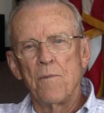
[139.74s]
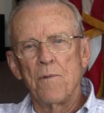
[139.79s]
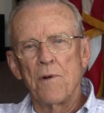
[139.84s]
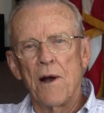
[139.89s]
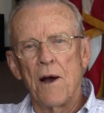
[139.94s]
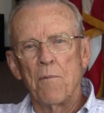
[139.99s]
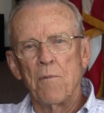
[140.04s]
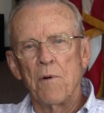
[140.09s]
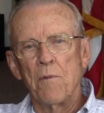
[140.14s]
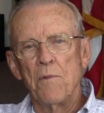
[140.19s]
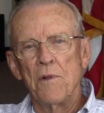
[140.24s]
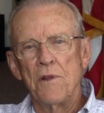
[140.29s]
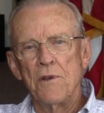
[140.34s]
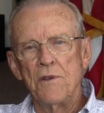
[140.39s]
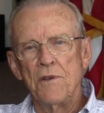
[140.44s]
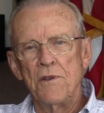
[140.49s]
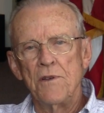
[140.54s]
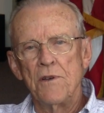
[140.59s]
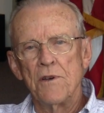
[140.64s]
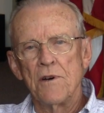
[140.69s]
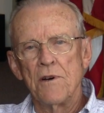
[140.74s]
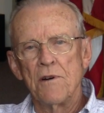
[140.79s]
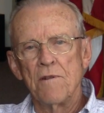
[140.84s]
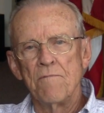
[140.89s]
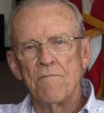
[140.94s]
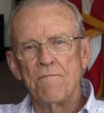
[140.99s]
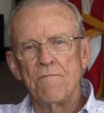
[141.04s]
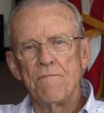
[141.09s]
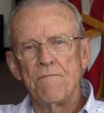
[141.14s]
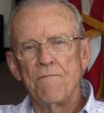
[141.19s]
probably um,
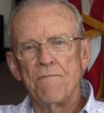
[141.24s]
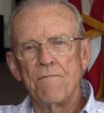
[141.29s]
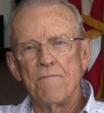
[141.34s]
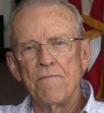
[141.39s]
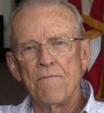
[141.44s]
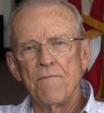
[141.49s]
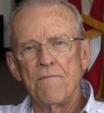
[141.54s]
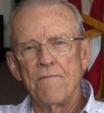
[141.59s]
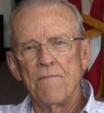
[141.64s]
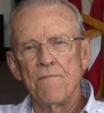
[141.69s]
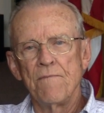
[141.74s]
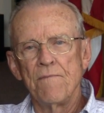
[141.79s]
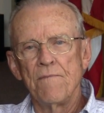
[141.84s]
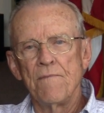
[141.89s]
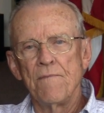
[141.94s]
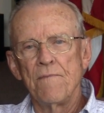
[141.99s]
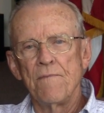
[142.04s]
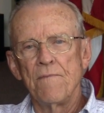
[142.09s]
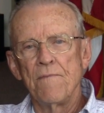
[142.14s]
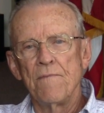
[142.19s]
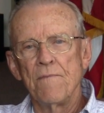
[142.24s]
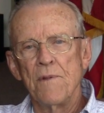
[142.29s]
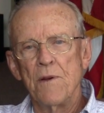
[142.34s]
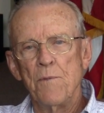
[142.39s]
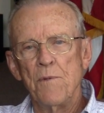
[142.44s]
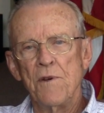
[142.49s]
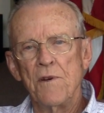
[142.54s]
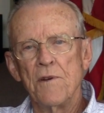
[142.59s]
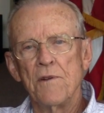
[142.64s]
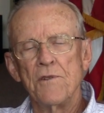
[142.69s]

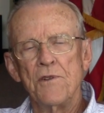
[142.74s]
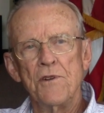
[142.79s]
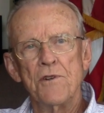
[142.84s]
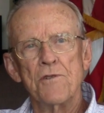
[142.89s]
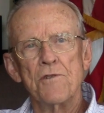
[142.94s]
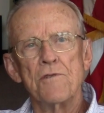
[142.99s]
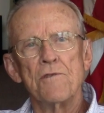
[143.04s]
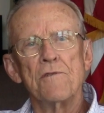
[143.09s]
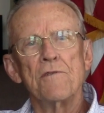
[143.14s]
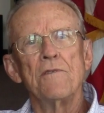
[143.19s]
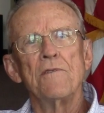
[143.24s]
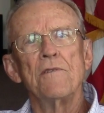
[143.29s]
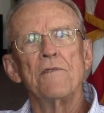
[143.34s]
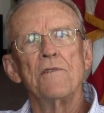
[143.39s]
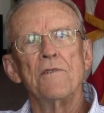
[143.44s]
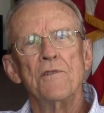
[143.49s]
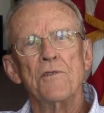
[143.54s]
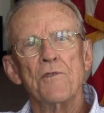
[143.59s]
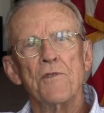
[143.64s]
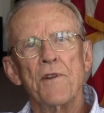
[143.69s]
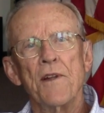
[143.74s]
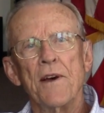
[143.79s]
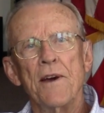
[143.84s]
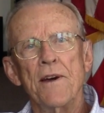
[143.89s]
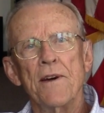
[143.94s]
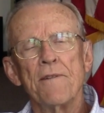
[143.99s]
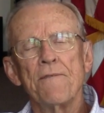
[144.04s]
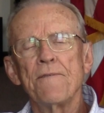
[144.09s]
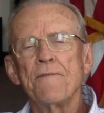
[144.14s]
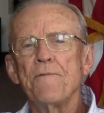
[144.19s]
maybe a year, year and a
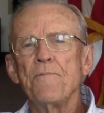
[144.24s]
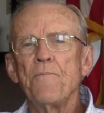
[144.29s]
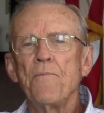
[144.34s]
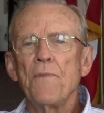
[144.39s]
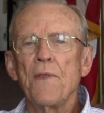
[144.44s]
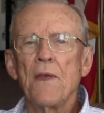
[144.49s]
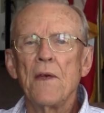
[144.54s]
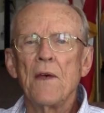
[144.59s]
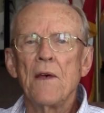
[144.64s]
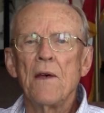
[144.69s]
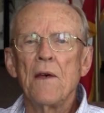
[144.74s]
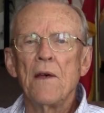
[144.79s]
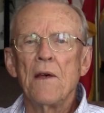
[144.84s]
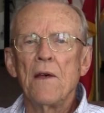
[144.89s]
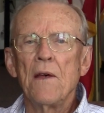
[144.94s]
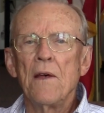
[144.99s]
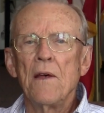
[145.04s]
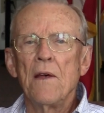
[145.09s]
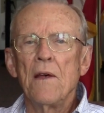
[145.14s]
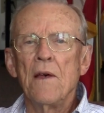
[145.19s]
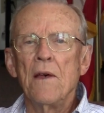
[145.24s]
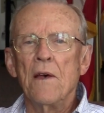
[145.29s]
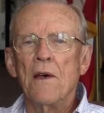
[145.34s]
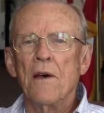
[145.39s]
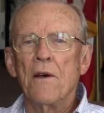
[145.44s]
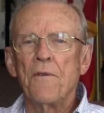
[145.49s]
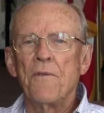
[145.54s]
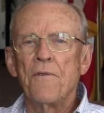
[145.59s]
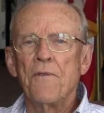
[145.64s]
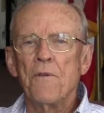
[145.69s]
half.
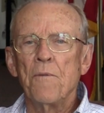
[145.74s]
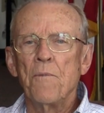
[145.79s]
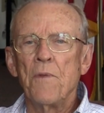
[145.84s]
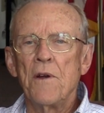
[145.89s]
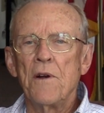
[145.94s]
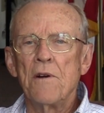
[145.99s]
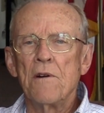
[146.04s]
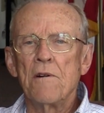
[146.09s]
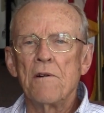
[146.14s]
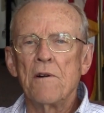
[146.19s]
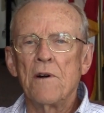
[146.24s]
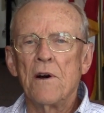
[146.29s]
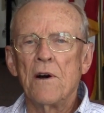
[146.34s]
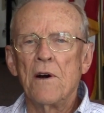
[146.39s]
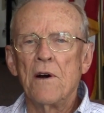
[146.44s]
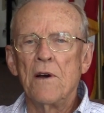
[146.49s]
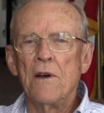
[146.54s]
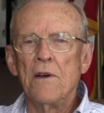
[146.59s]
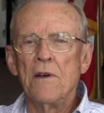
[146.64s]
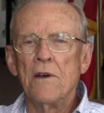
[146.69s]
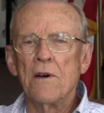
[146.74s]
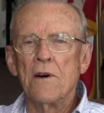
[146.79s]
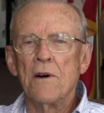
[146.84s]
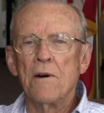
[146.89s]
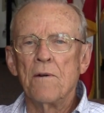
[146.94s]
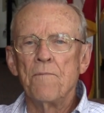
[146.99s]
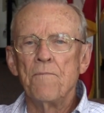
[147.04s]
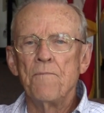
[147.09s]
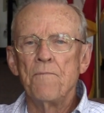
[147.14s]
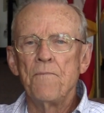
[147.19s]
And from there, I
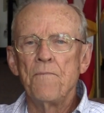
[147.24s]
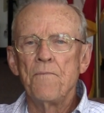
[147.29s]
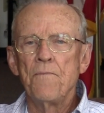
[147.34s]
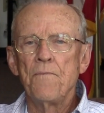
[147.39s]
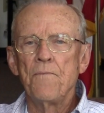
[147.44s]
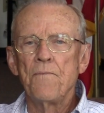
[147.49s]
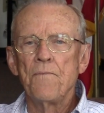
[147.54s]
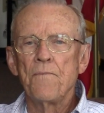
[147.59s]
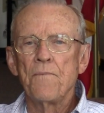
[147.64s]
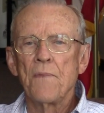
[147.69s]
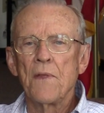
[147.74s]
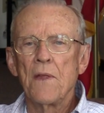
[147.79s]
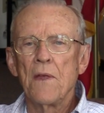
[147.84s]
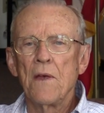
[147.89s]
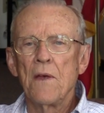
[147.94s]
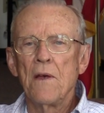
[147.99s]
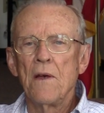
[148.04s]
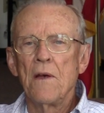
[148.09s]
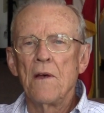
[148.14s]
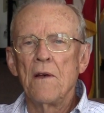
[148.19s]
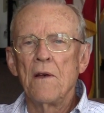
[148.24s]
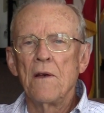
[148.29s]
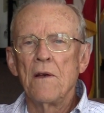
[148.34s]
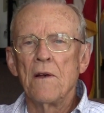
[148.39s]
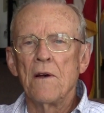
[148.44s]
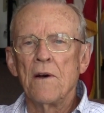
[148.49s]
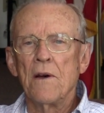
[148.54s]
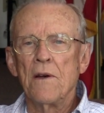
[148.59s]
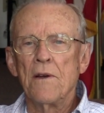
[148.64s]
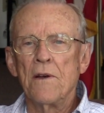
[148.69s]
um,
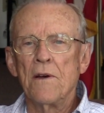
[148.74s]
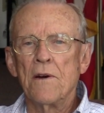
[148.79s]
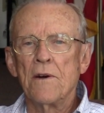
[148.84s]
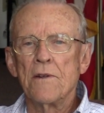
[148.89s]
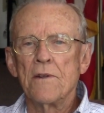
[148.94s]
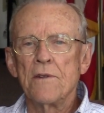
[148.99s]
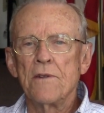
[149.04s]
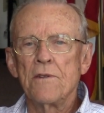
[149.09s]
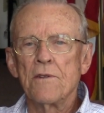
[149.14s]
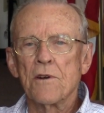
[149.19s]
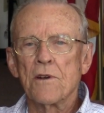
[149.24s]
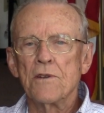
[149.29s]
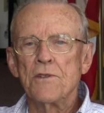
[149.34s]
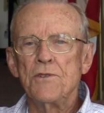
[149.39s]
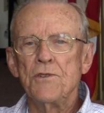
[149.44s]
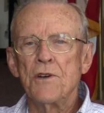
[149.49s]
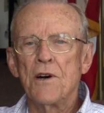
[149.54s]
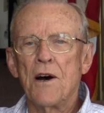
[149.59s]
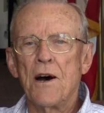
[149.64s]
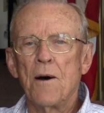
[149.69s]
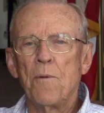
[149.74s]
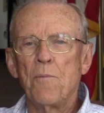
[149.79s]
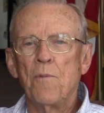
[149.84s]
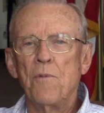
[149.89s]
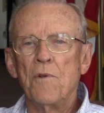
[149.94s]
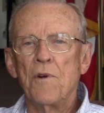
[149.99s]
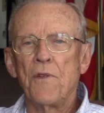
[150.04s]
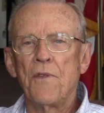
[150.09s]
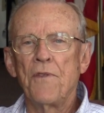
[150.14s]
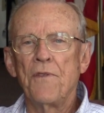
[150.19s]
I uh, took a job
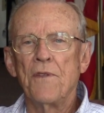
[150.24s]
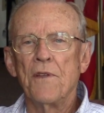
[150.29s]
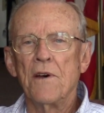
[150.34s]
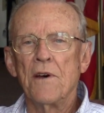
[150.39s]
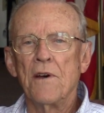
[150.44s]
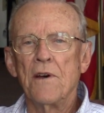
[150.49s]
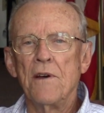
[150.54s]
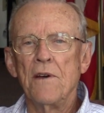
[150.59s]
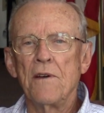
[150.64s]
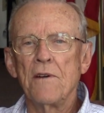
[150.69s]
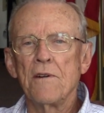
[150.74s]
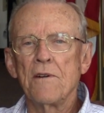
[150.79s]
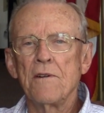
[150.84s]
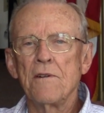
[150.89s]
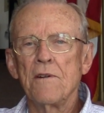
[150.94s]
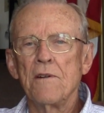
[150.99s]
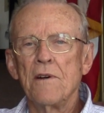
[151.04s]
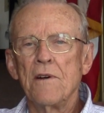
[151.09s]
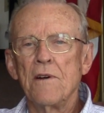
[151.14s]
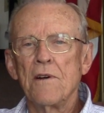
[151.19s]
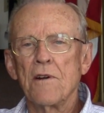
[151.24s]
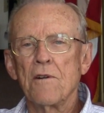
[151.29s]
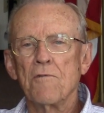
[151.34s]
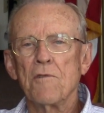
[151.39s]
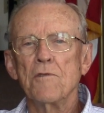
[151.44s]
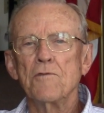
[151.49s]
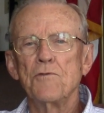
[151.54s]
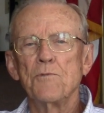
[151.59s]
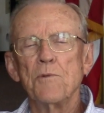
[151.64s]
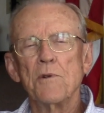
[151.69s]
with a
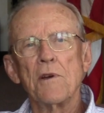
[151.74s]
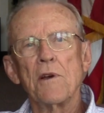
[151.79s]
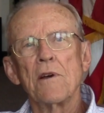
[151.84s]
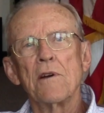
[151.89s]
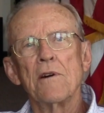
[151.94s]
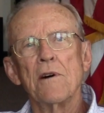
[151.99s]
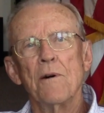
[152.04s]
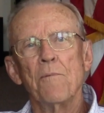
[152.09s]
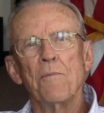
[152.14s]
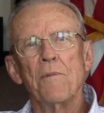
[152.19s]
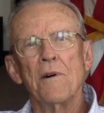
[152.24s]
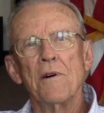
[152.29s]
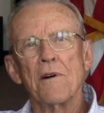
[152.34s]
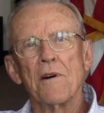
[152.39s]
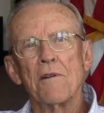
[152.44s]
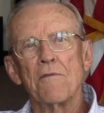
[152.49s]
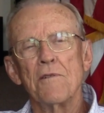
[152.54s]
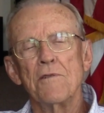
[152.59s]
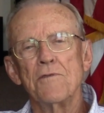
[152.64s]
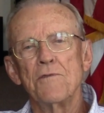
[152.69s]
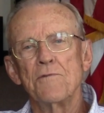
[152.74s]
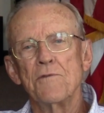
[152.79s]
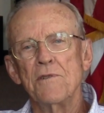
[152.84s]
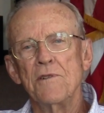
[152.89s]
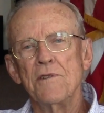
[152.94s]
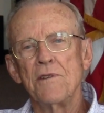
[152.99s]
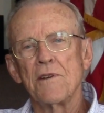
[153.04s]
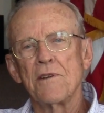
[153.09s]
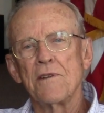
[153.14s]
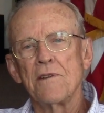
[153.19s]
grocery comp uh, grocery